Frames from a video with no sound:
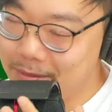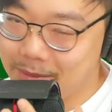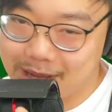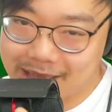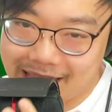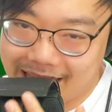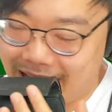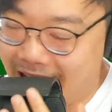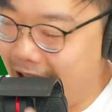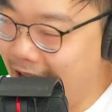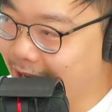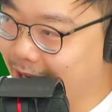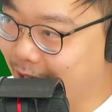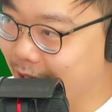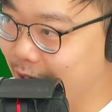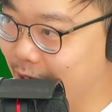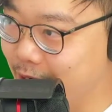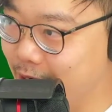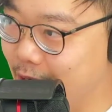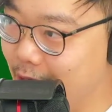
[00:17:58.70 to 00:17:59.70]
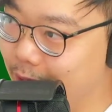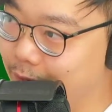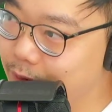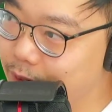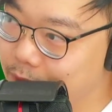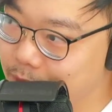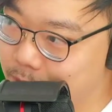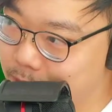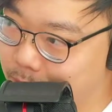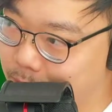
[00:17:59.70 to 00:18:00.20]
But like, I could never
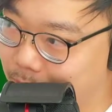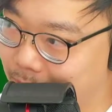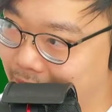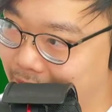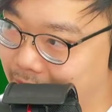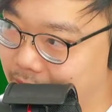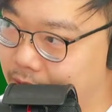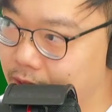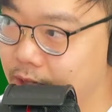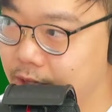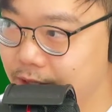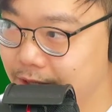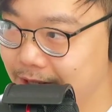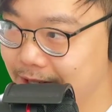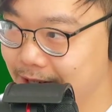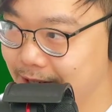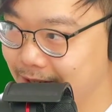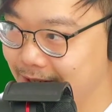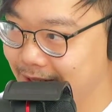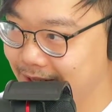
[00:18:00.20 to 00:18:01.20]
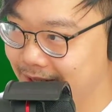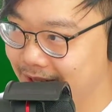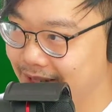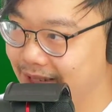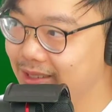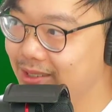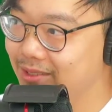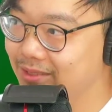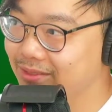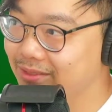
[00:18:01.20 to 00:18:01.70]
do like a serious
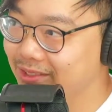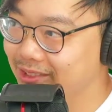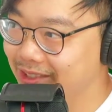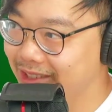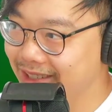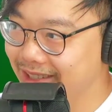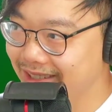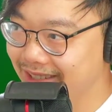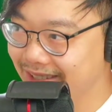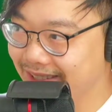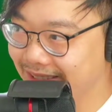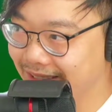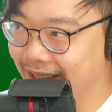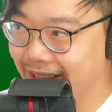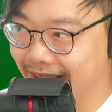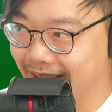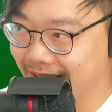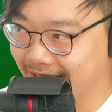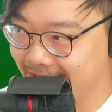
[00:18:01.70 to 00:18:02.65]
Asian voice, like a